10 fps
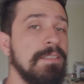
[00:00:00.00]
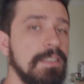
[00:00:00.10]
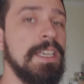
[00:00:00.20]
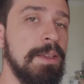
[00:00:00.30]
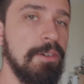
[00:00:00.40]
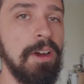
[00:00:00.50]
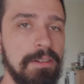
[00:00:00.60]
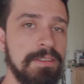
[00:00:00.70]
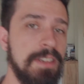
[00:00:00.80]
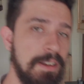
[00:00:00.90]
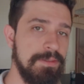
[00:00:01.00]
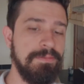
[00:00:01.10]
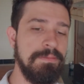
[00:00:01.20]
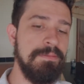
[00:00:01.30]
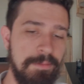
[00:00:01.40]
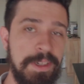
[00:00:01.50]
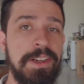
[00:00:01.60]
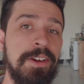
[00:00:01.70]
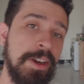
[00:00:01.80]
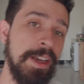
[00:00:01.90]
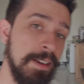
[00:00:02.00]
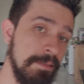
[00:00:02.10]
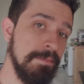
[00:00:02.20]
Just keep your eye on stuff when you're cooking.